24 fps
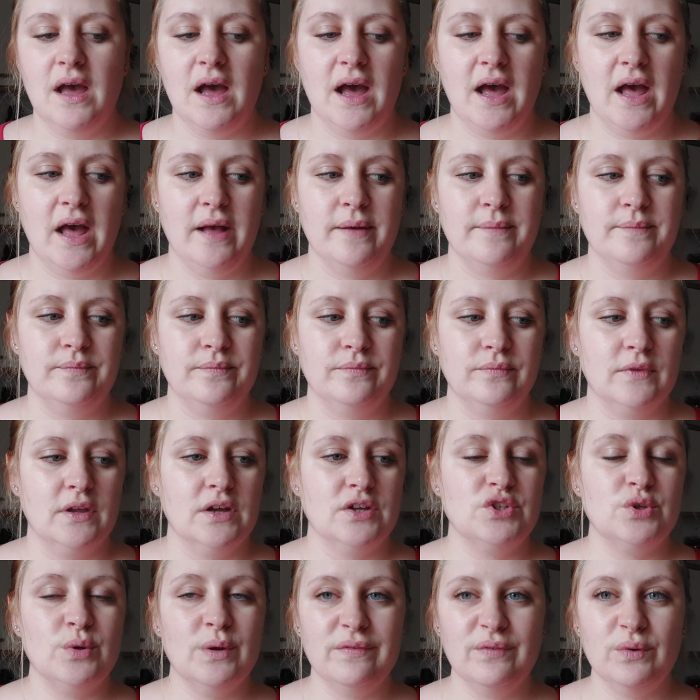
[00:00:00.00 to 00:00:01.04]

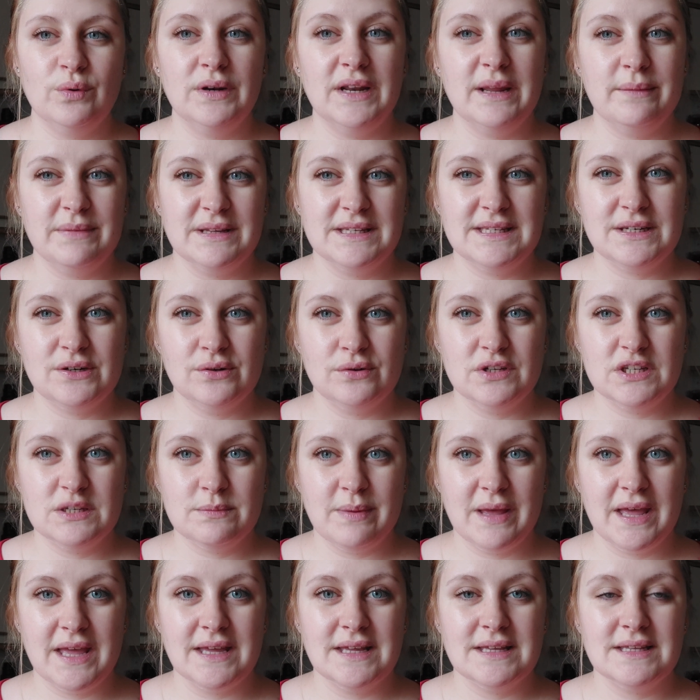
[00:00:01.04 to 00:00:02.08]
So if you're limited on
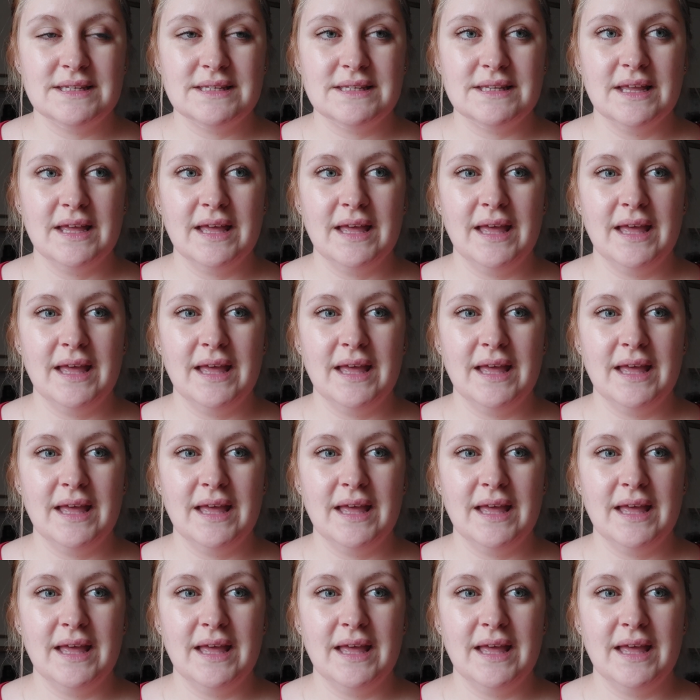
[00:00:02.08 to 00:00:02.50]
space,